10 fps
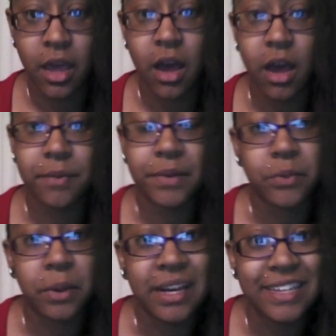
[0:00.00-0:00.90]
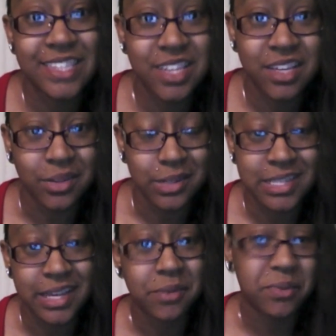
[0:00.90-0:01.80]
and it looks
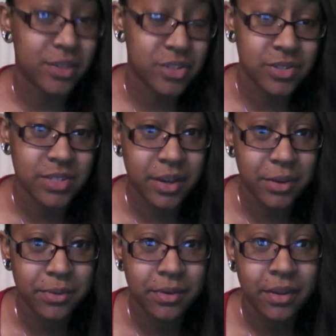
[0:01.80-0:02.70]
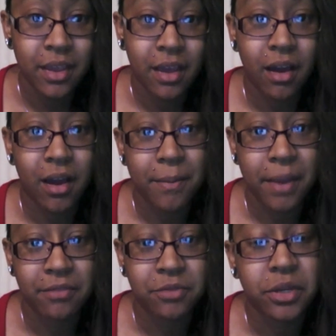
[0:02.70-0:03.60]
like and what it turns out
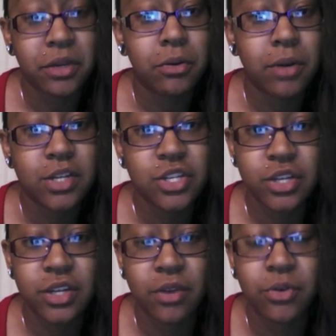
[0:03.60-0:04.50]
after I co-washed it. I don't